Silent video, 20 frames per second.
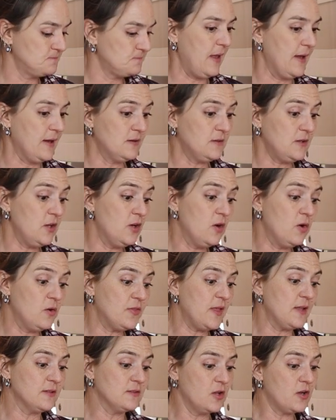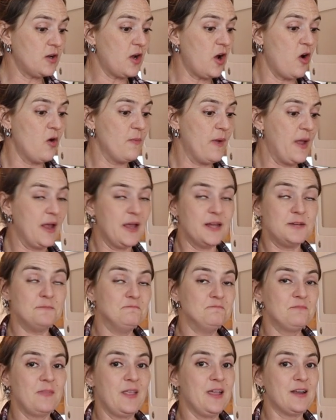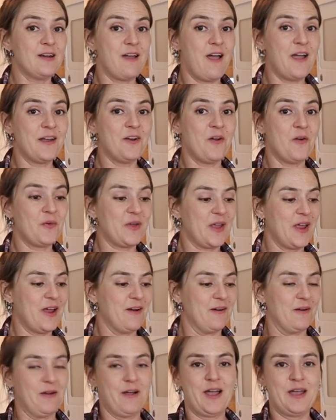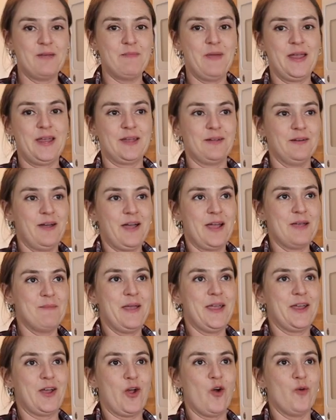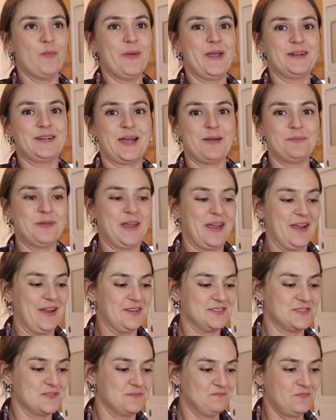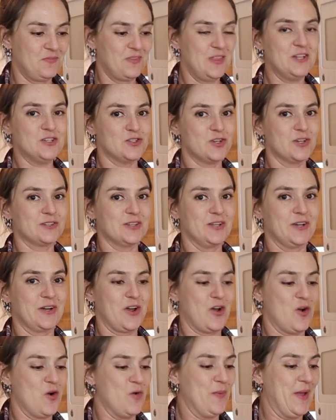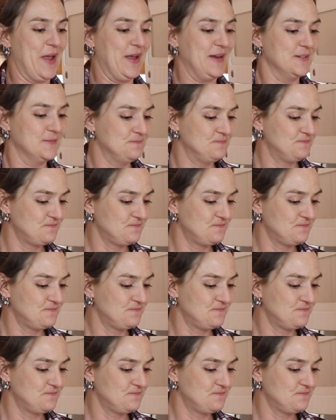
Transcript: And you know, they look homemade and I don't care. I make, I make homemade cupcakes. They should look homemade.